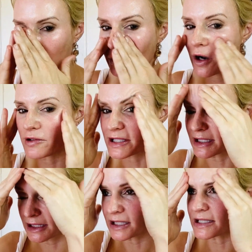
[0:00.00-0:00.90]
quite
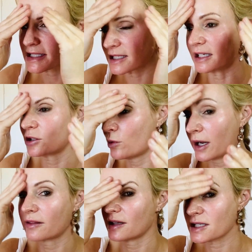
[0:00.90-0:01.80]
resilient skin,
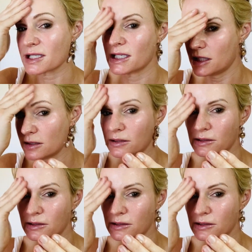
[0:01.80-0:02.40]
quite thick skin,